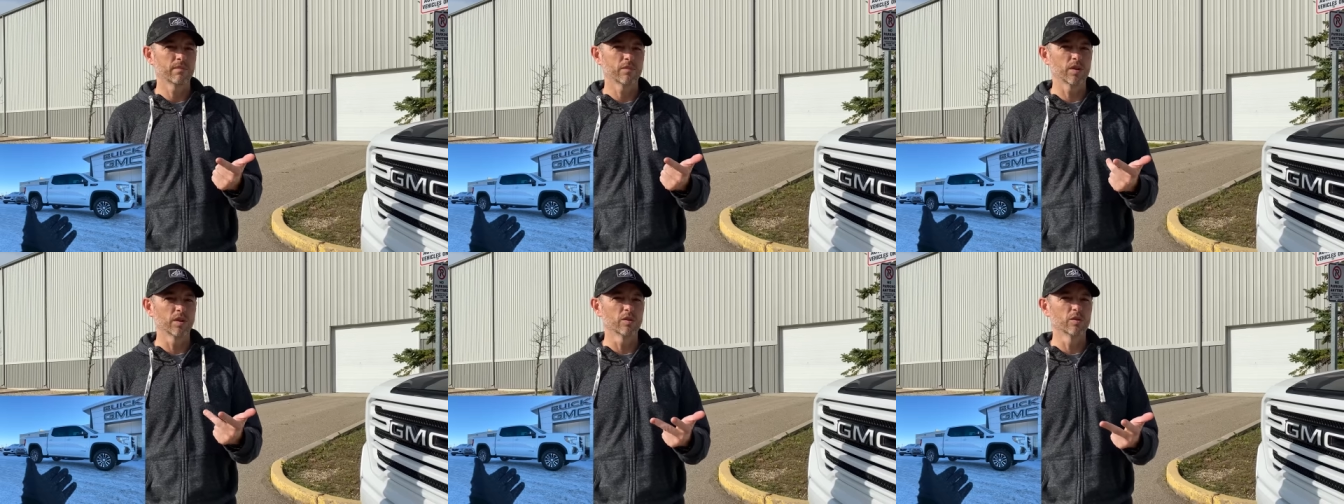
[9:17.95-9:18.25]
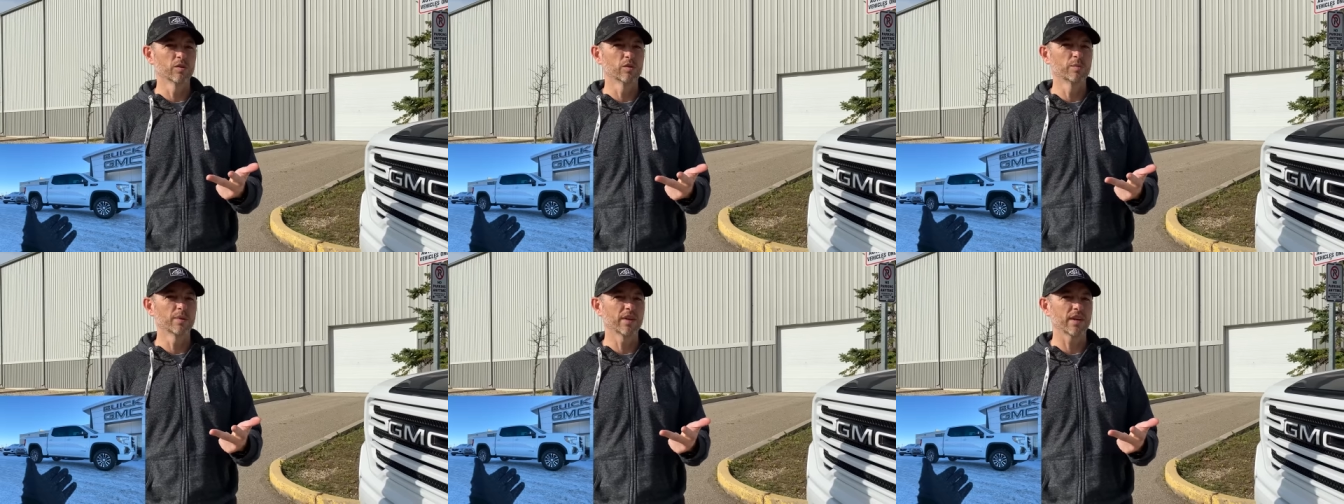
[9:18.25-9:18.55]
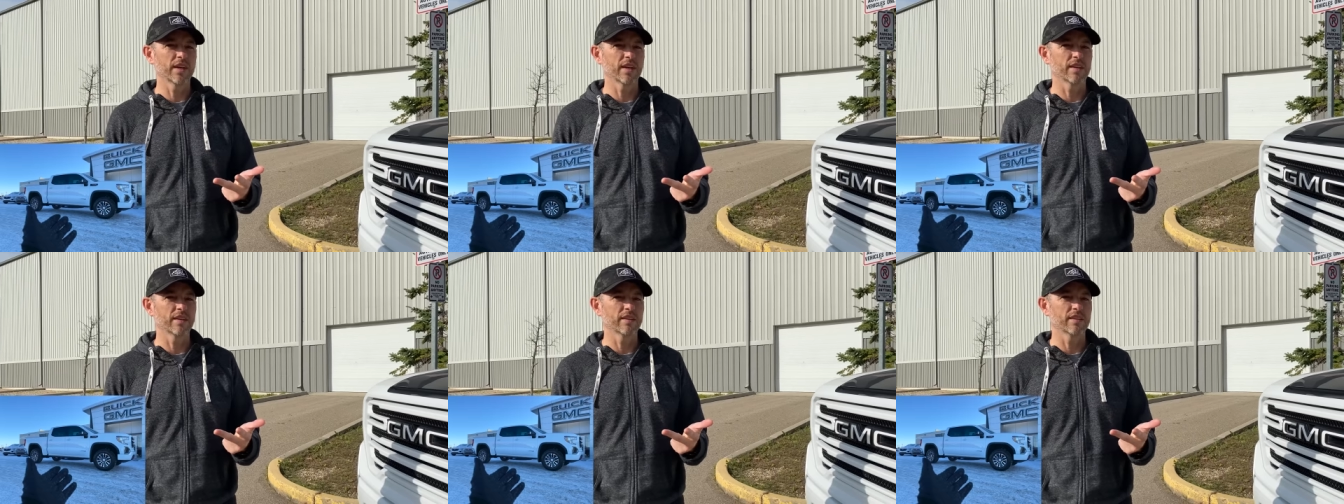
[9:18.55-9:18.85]

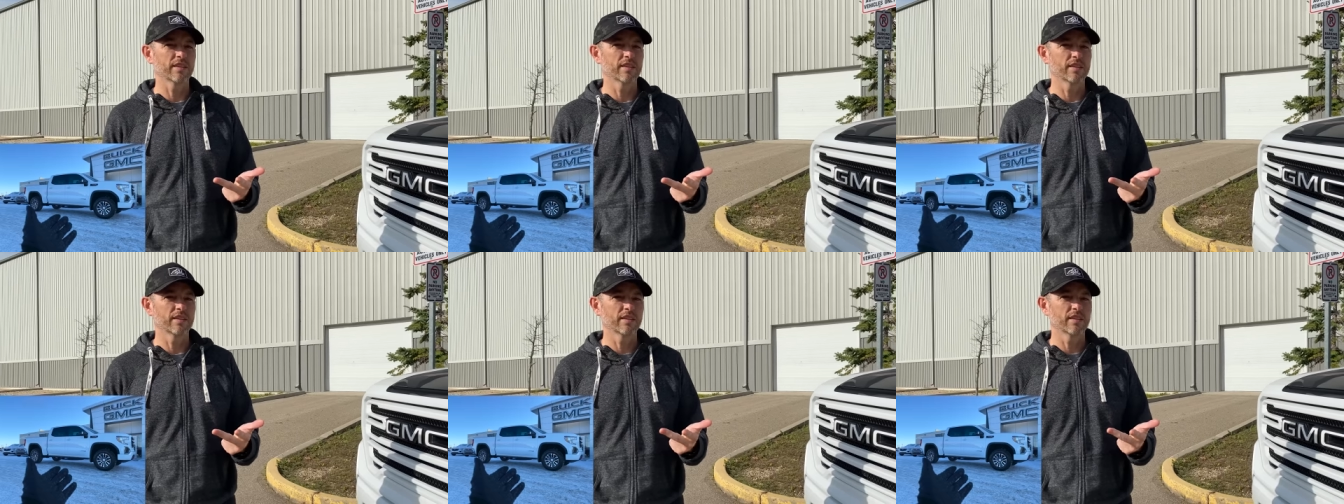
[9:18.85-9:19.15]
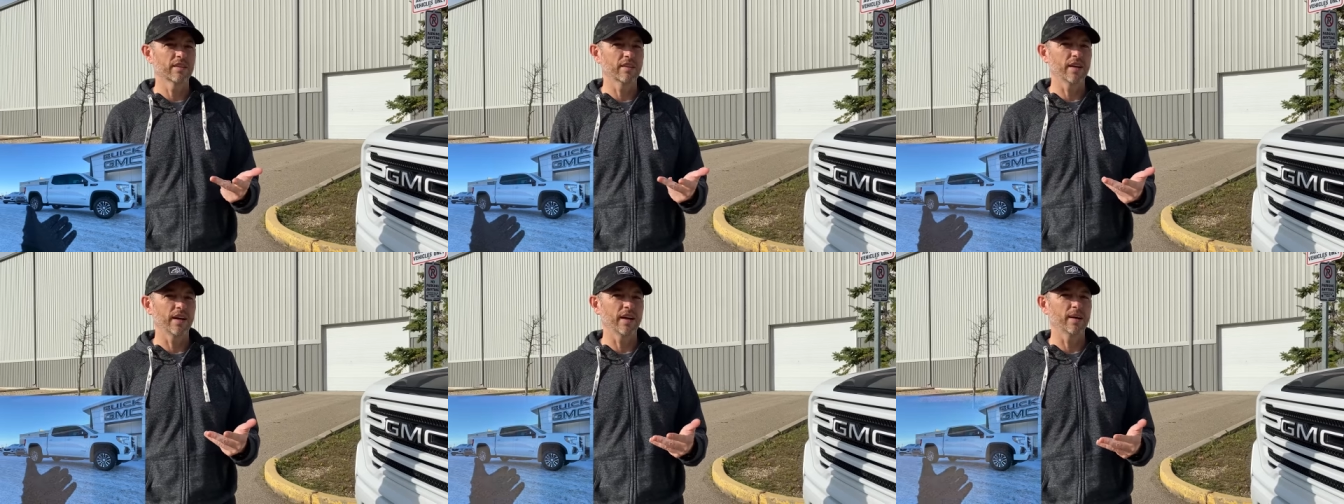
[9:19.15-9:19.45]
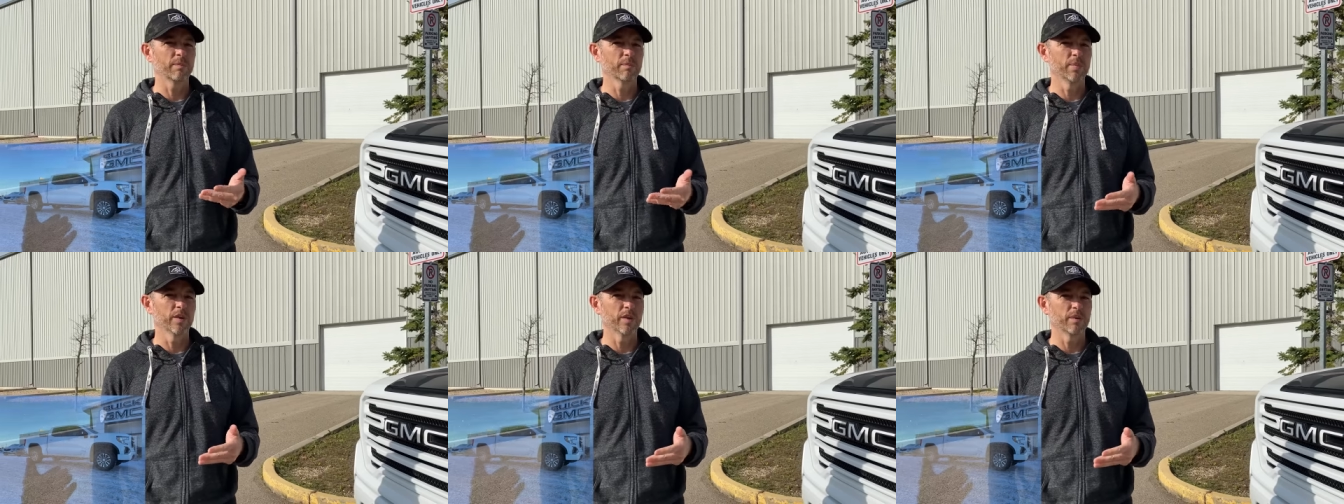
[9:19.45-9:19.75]
illuminated
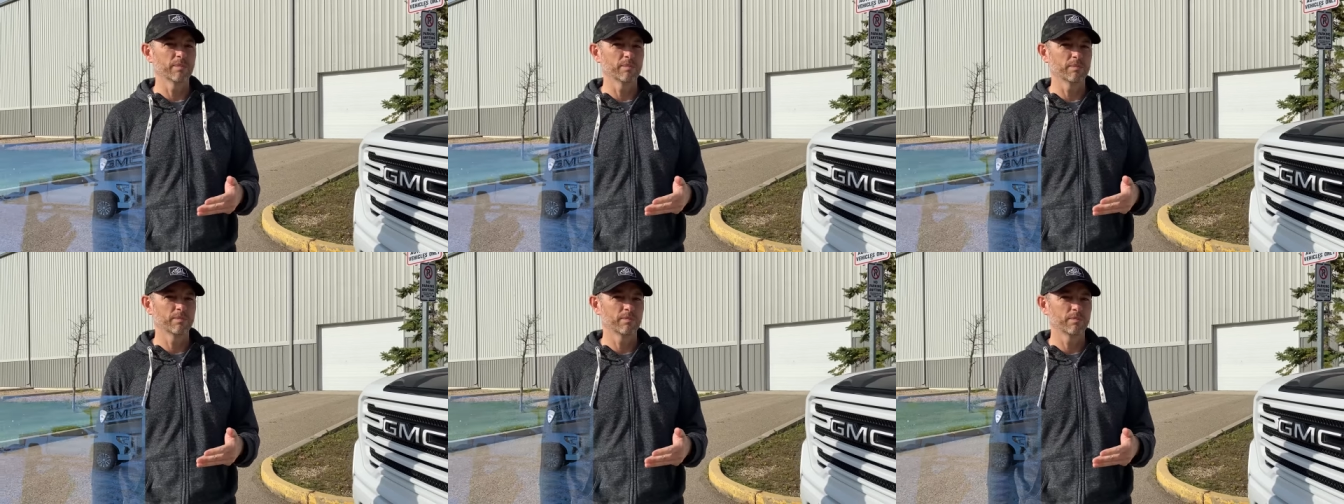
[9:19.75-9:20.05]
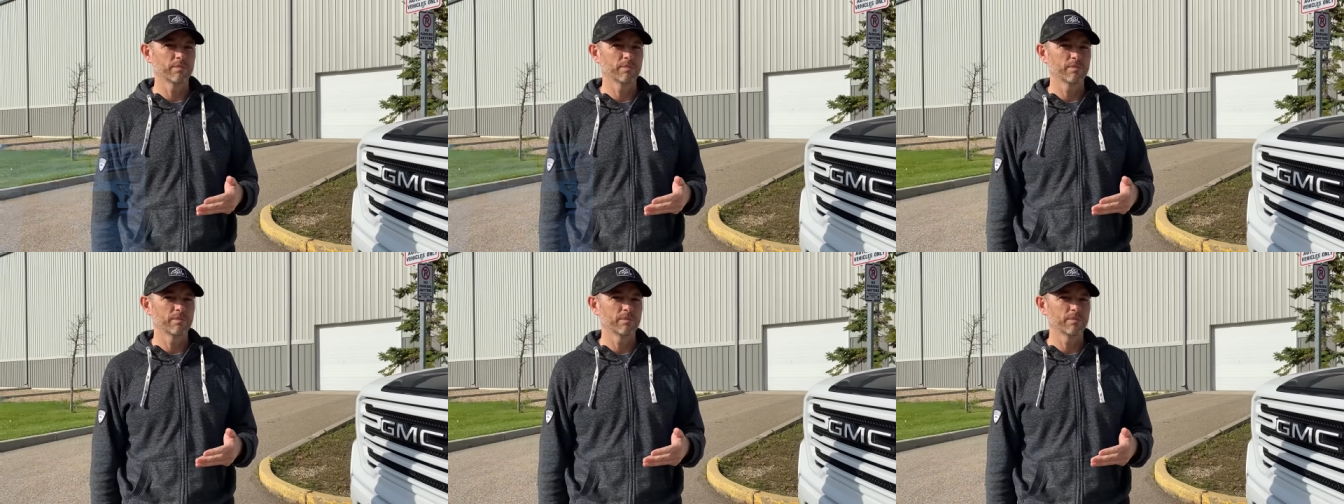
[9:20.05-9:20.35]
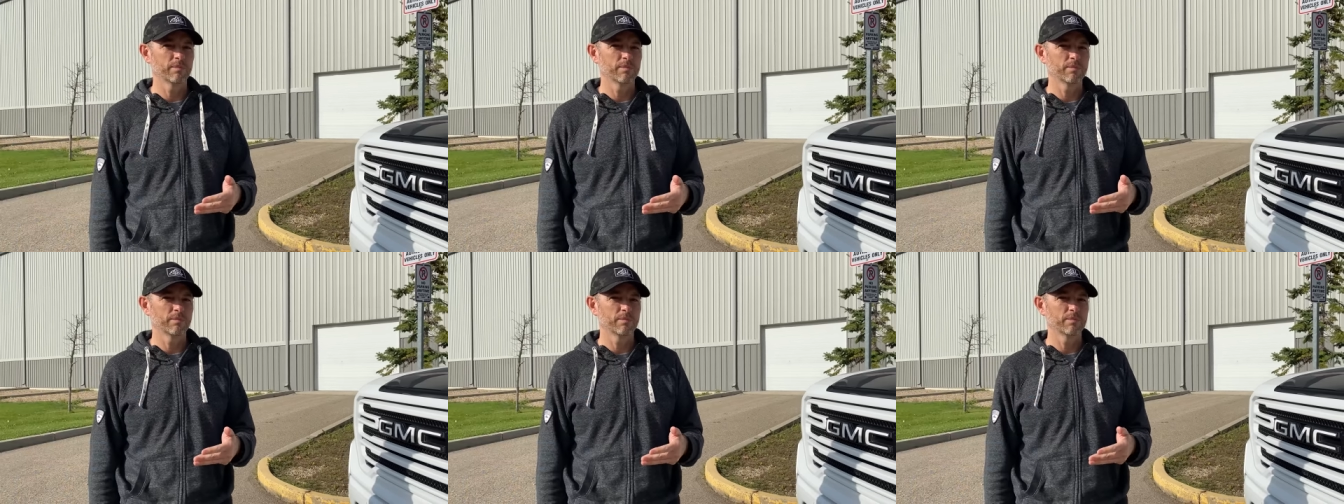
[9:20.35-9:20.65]
emblem
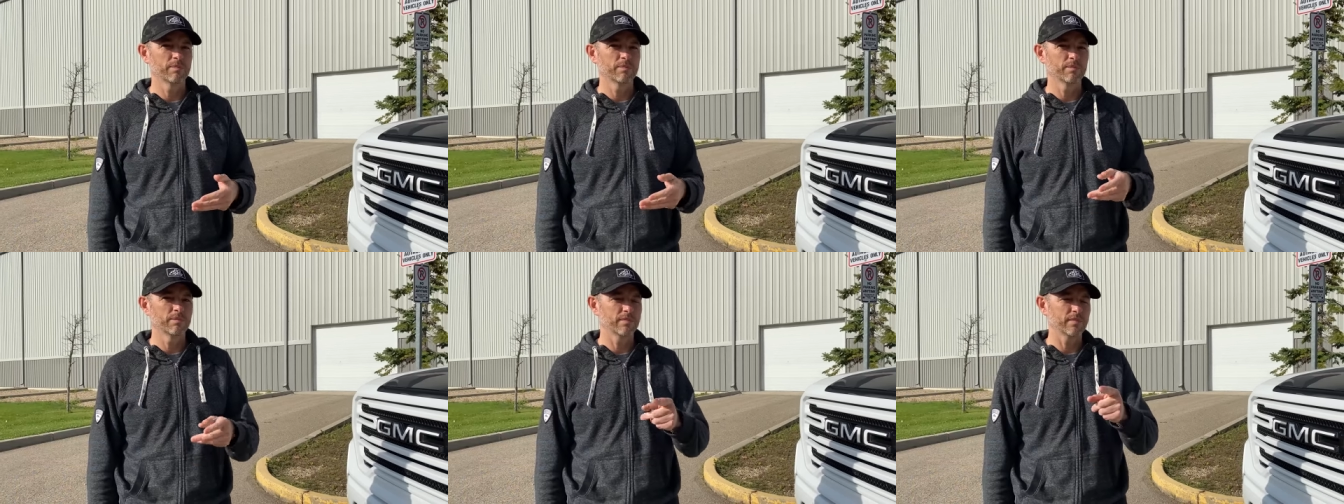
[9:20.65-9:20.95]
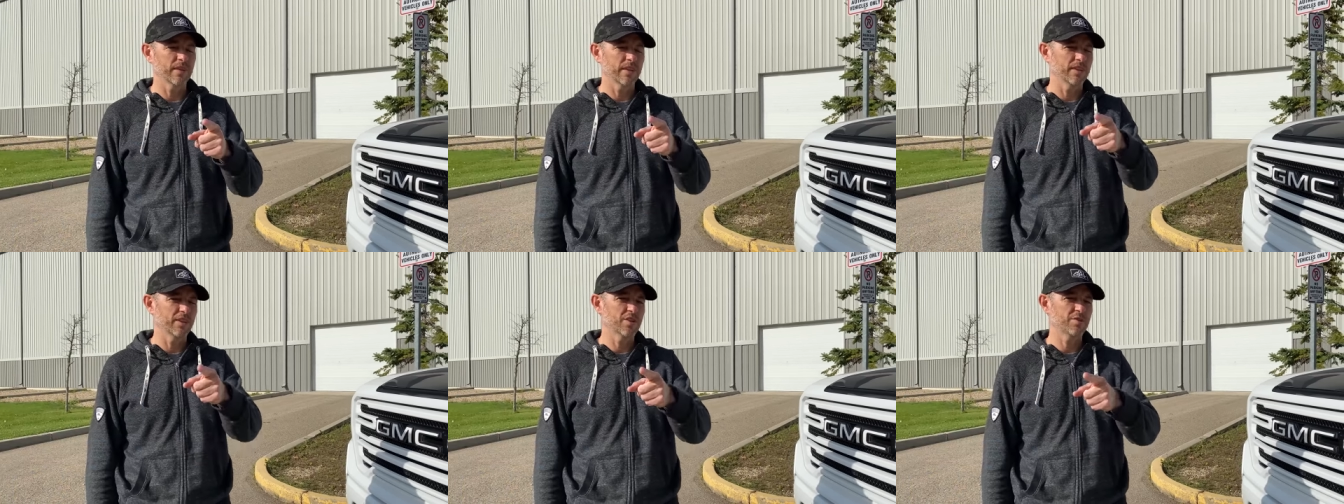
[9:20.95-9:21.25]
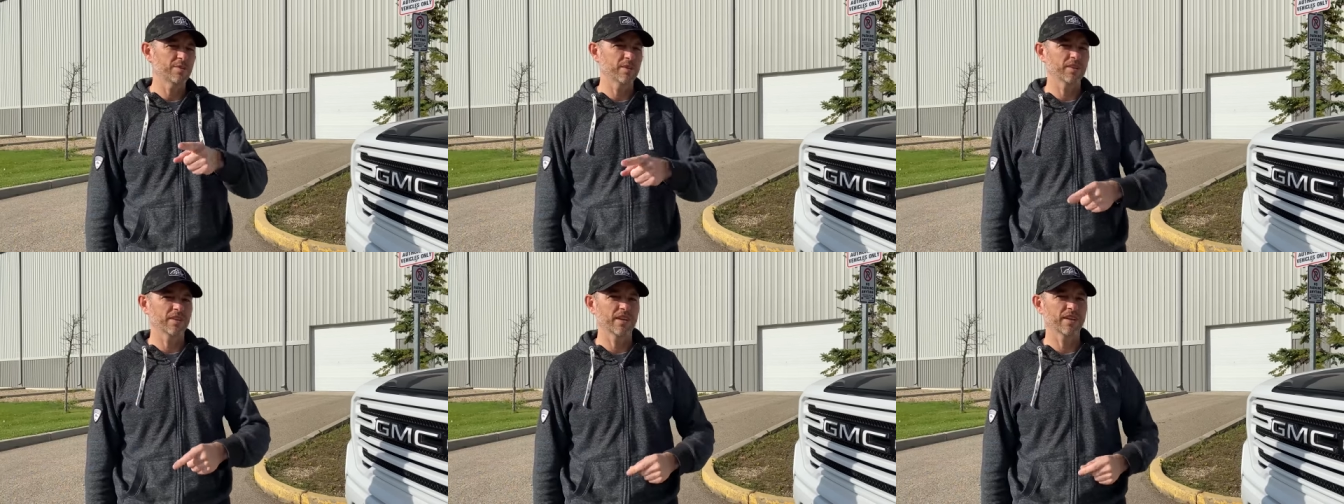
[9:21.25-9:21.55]
and they
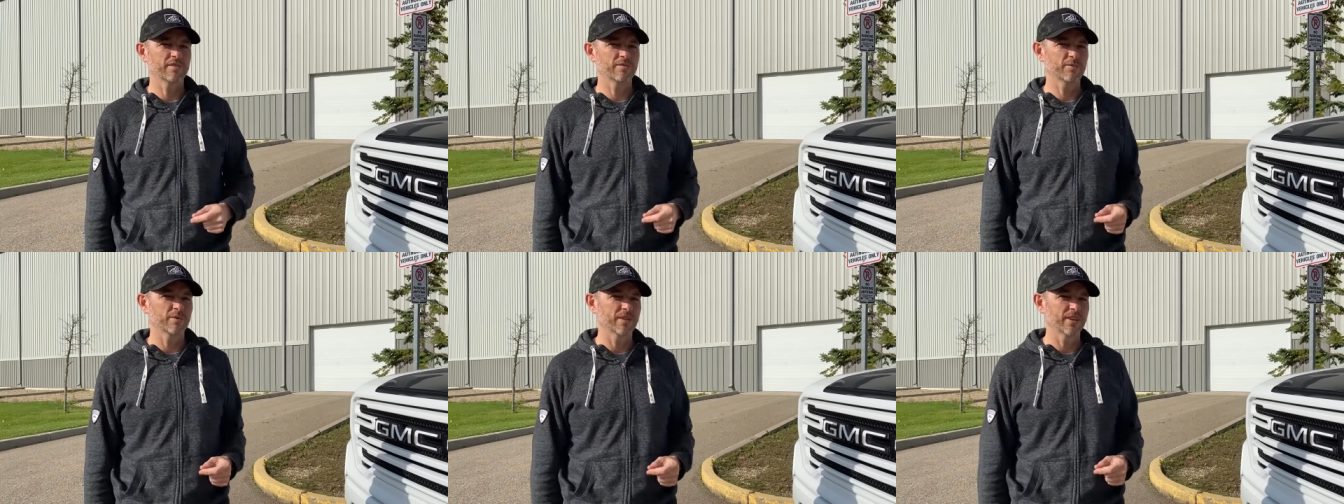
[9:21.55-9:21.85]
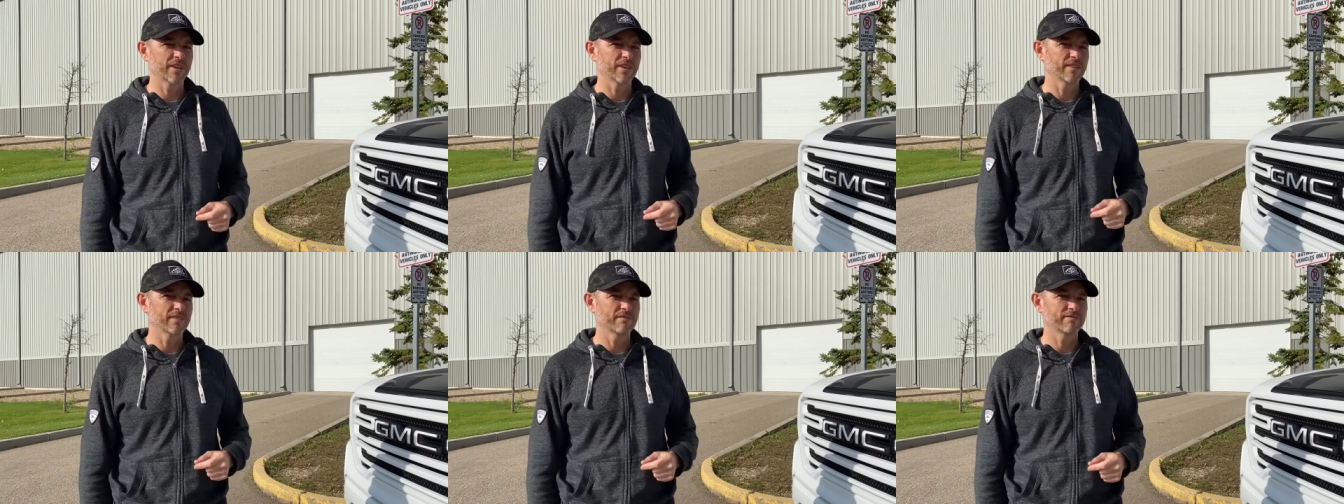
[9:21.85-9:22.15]
should be able to get it for you.